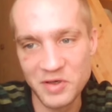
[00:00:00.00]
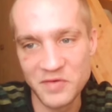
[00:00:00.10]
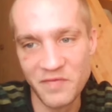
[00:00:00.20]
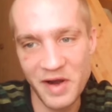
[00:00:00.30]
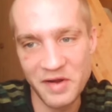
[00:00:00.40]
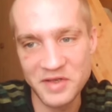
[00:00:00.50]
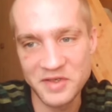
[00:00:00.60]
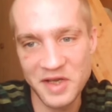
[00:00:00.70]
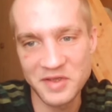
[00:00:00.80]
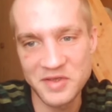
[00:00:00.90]
was very
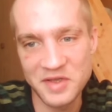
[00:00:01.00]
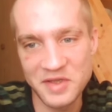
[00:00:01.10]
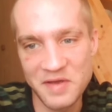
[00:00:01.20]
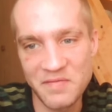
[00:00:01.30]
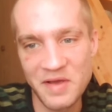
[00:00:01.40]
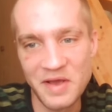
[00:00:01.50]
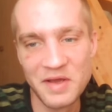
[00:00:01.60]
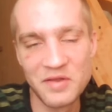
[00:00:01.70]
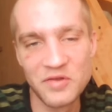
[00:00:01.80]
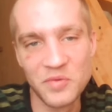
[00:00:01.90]
sensitive
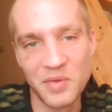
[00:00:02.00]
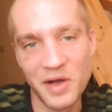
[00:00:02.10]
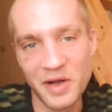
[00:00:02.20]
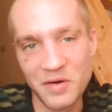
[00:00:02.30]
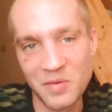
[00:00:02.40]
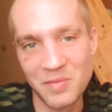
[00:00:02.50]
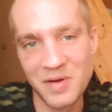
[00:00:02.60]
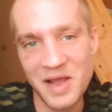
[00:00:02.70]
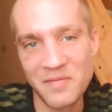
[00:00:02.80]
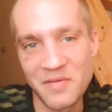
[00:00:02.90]
to
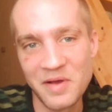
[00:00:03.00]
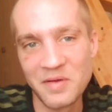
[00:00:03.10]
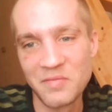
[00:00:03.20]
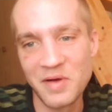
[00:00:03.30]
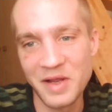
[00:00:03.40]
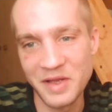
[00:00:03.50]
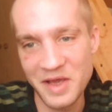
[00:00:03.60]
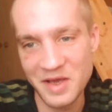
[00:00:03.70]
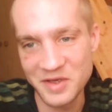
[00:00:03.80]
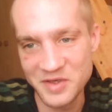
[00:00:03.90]
microwave
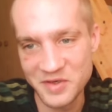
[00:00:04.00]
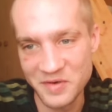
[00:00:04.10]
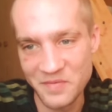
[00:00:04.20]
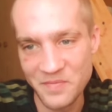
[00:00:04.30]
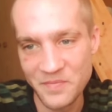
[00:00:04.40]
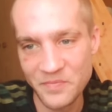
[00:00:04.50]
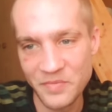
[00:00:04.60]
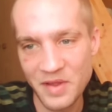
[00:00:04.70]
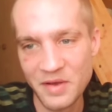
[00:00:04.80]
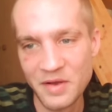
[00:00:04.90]
radiation.
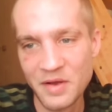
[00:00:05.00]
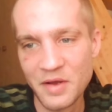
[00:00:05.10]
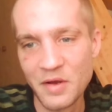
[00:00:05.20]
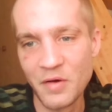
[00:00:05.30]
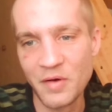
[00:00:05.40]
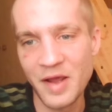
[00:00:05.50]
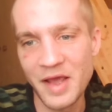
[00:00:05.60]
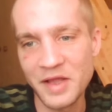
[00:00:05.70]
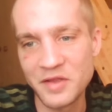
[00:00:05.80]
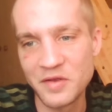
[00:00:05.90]
Her
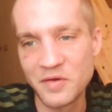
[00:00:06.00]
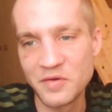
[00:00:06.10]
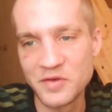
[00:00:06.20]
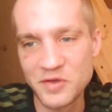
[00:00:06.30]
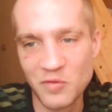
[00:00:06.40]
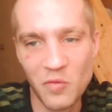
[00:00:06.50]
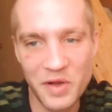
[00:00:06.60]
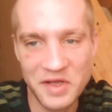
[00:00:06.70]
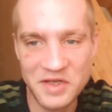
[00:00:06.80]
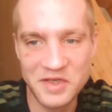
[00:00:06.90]
head
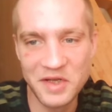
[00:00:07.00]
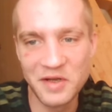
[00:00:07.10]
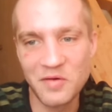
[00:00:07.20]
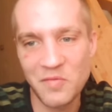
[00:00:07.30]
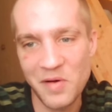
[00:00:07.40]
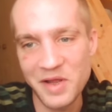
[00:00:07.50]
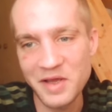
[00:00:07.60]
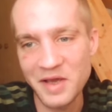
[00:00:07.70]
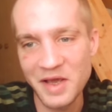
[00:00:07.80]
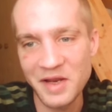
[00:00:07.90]
squeezing
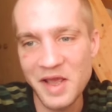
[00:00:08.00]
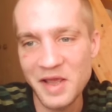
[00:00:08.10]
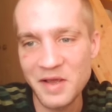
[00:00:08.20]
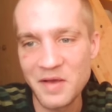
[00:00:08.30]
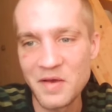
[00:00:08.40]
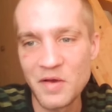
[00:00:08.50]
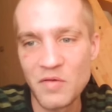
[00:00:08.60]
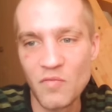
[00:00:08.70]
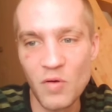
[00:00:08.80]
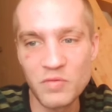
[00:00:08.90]
chronic headache
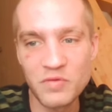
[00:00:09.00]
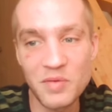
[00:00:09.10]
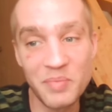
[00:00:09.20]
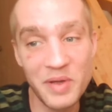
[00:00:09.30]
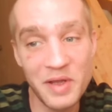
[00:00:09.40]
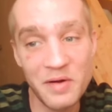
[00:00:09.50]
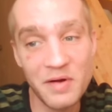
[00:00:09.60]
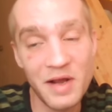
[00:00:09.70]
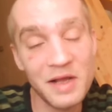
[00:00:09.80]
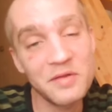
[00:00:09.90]
won't
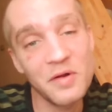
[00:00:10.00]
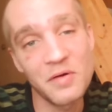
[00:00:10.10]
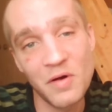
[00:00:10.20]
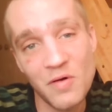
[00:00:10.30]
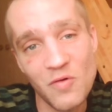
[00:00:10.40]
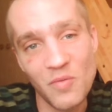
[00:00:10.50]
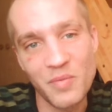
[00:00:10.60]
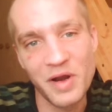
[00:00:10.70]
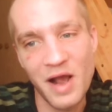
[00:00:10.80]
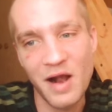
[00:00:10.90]
appear at her
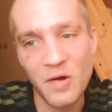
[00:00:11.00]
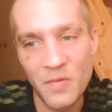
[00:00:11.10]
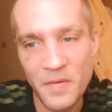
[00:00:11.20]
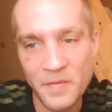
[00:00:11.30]
home now.